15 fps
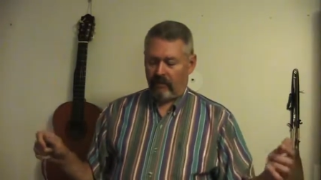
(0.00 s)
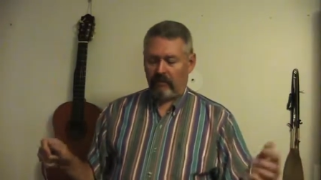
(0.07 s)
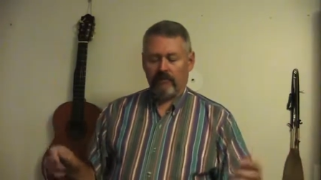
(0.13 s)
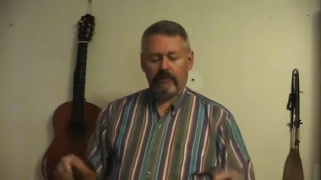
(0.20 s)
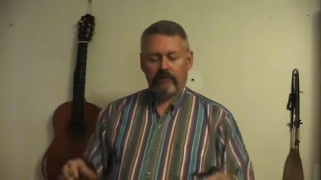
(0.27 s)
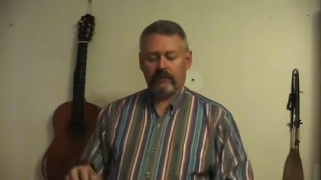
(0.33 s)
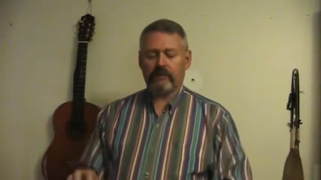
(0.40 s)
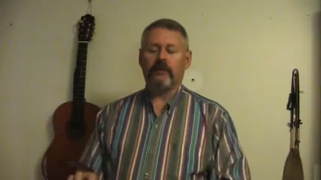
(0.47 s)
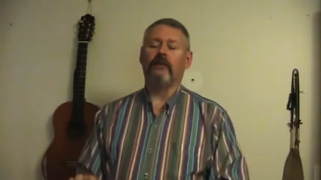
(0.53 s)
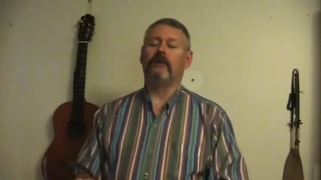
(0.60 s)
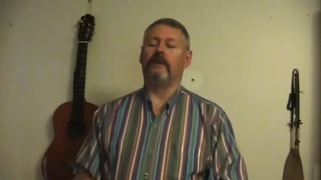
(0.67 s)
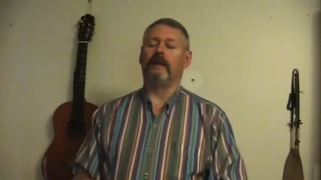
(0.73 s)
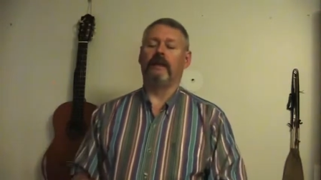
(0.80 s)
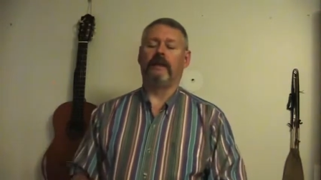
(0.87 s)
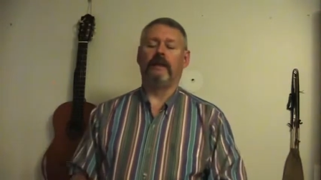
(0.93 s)

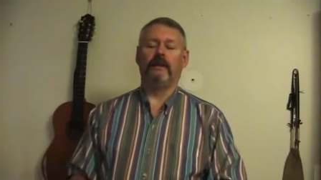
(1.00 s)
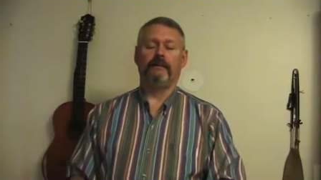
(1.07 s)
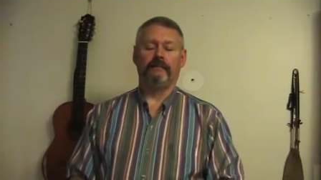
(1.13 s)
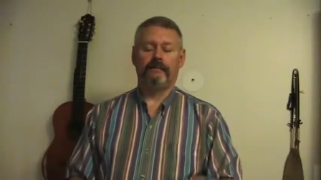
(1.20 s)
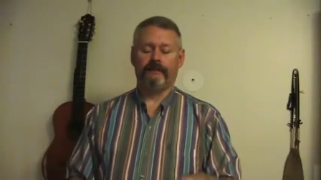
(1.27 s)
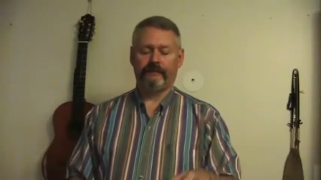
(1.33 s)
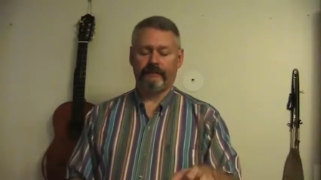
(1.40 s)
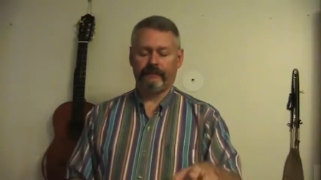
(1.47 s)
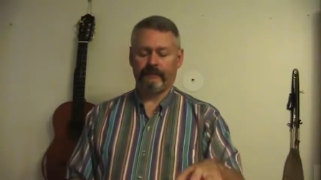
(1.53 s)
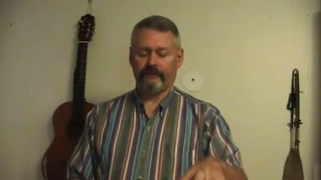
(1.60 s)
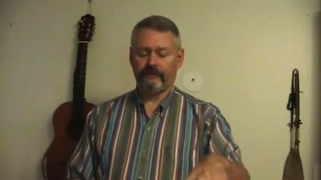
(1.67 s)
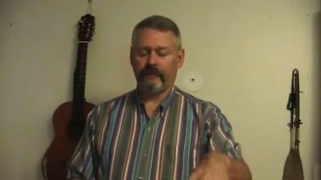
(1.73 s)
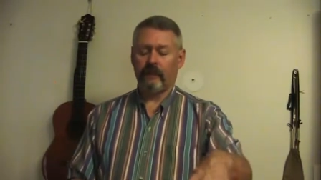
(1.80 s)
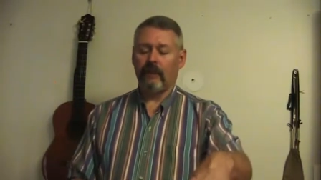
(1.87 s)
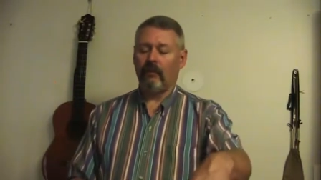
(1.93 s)
Certainly.
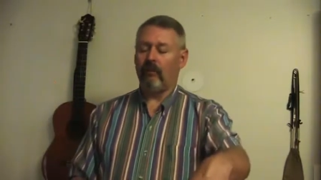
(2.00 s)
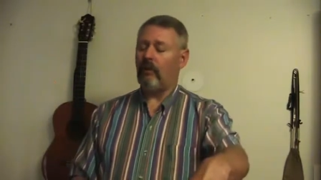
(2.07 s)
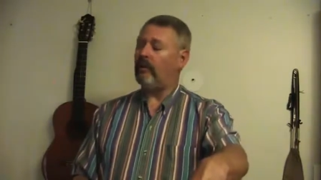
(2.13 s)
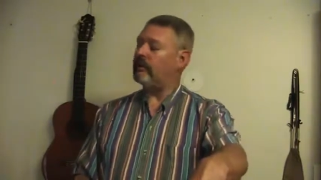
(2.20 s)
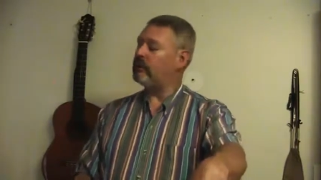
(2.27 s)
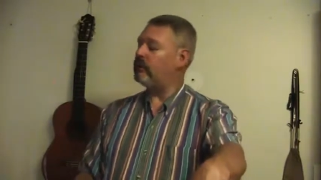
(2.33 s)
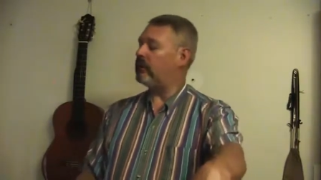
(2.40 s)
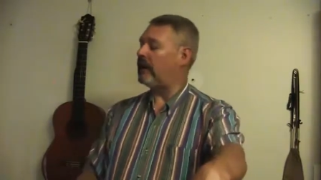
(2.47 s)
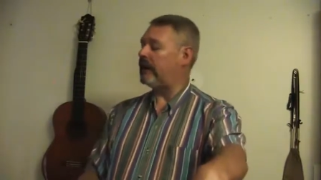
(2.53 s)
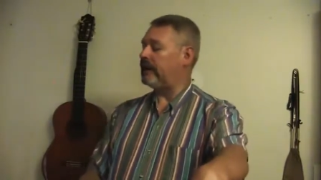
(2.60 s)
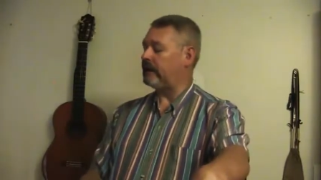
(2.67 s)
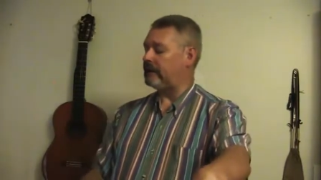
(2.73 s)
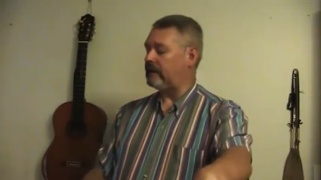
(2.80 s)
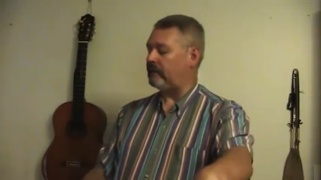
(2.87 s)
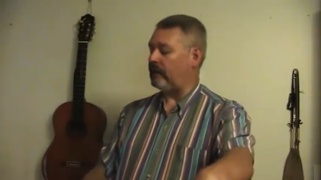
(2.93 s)
What would you like
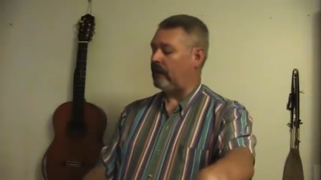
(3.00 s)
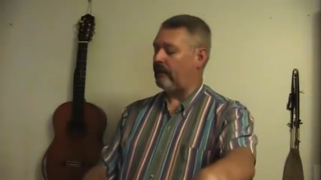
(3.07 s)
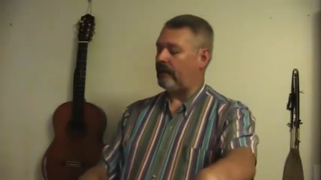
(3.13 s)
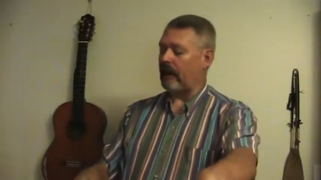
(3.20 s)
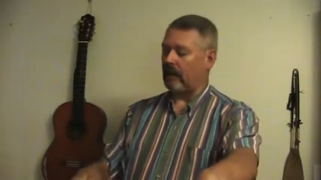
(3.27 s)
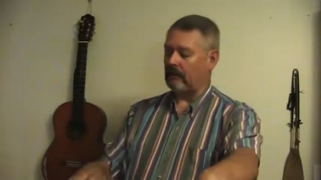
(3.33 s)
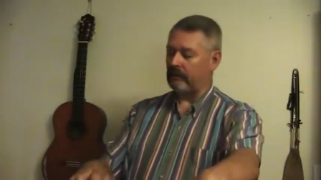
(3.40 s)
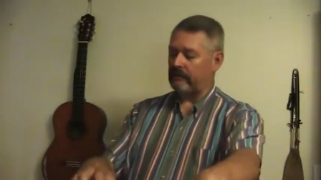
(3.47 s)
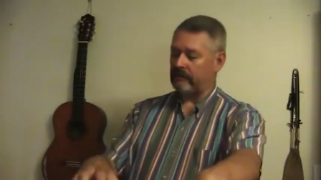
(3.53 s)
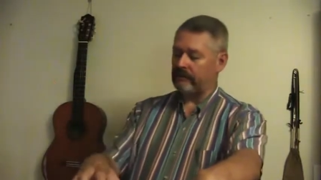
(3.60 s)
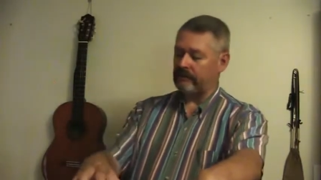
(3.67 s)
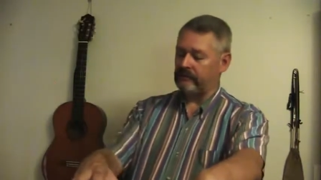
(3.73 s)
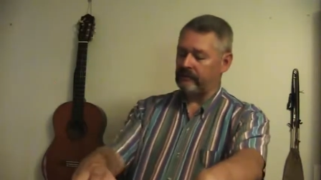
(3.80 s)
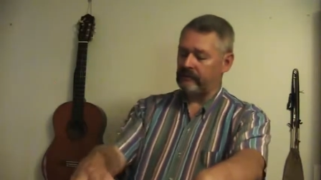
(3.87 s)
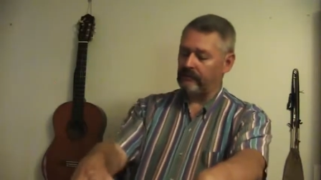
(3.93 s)
it to be about?
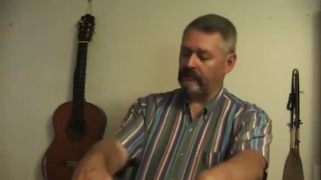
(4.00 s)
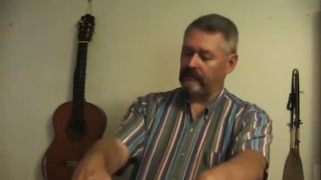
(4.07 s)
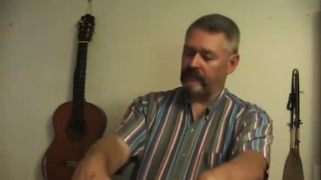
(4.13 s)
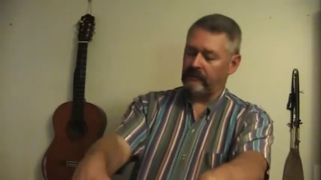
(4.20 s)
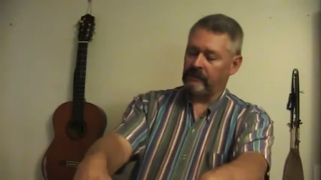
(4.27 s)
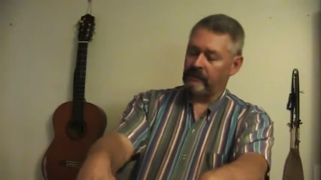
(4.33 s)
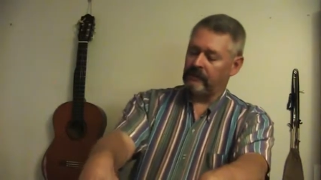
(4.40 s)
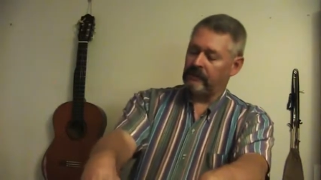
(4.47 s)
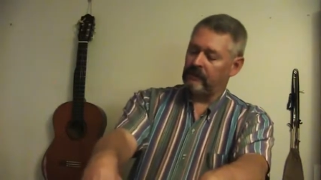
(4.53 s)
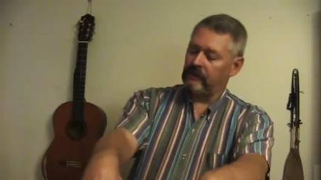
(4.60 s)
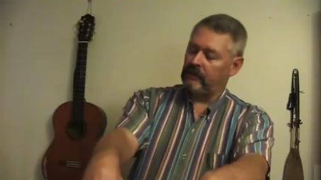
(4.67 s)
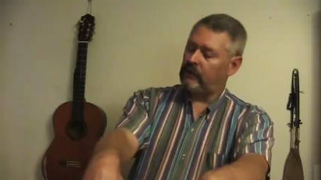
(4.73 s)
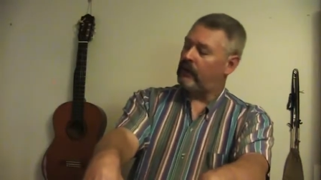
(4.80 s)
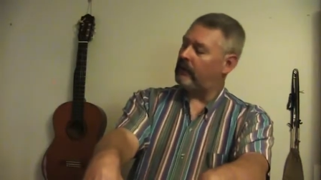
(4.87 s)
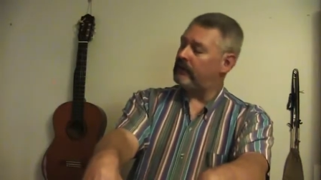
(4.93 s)

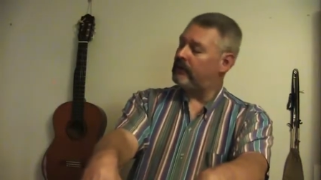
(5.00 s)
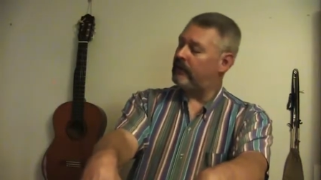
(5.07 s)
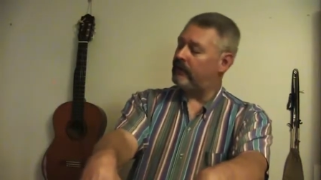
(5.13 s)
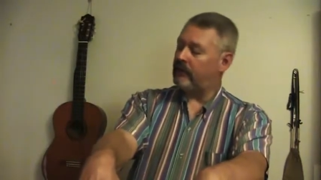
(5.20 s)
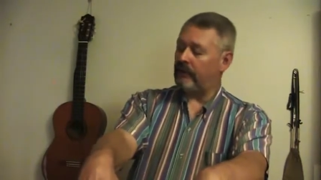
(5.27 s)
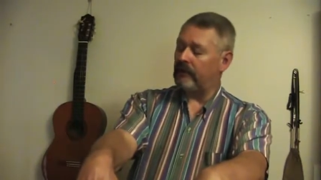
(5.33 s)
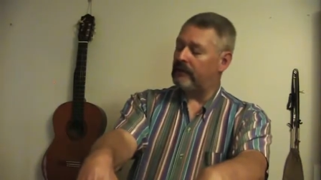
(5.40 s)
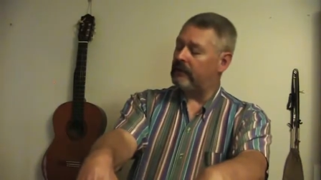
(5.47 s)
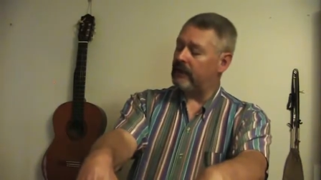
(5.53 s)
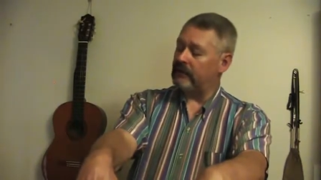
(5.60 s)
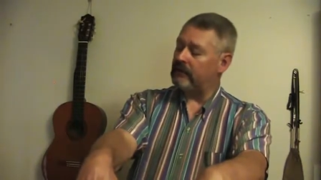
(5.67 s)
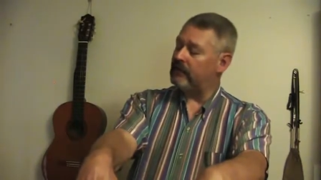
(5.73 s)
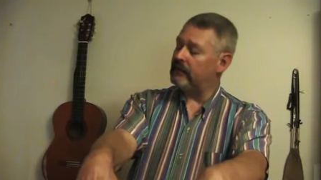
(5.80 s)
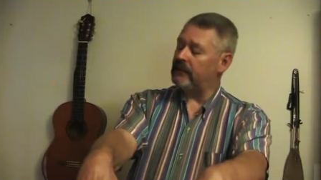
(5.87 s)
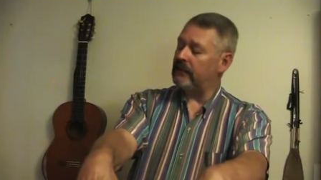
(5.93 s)
Just the third
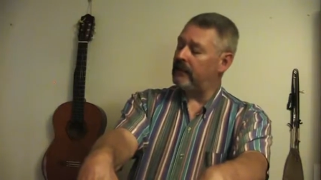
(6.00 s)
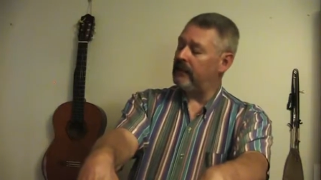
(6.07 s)
density?